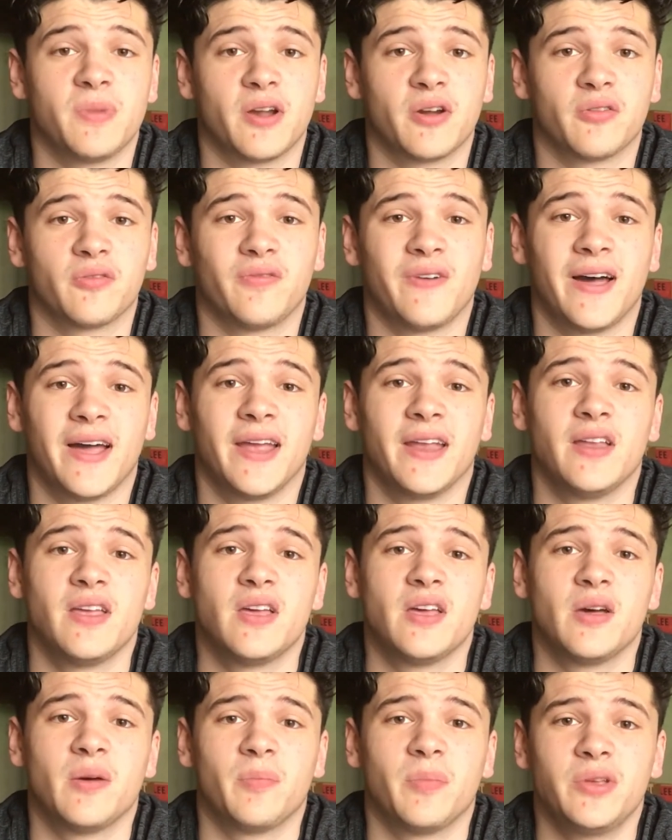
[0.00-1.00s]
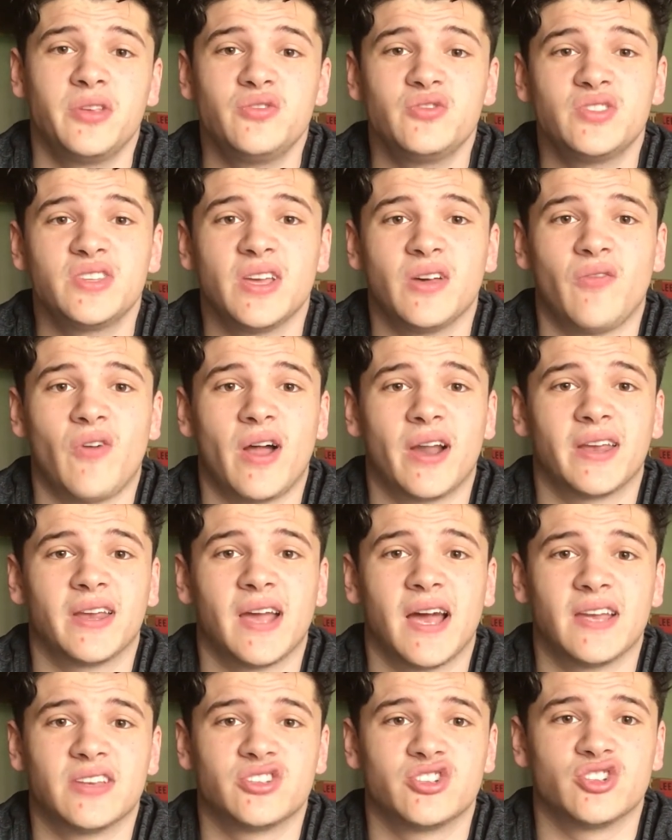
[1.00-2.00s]
better fight, but you see a lot of
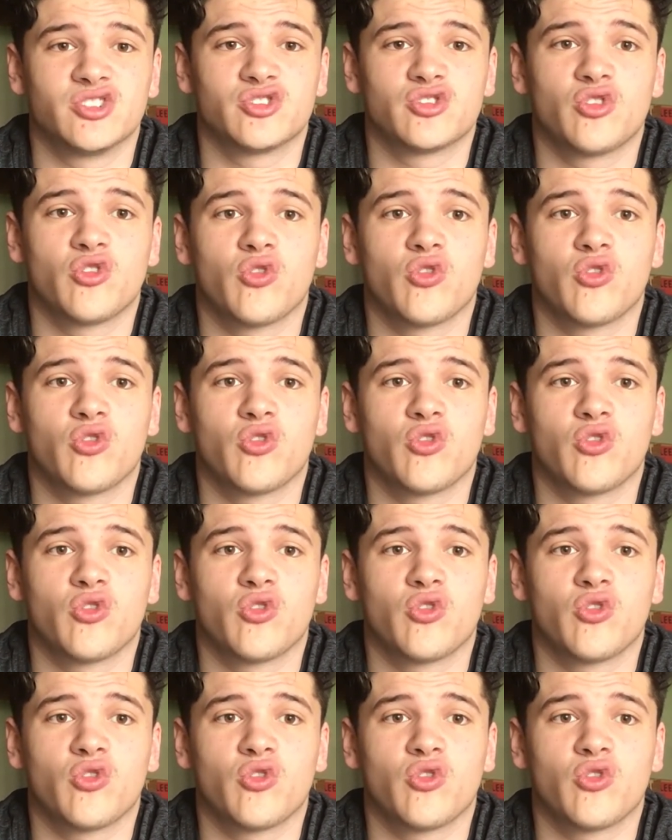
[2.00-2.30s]
guys just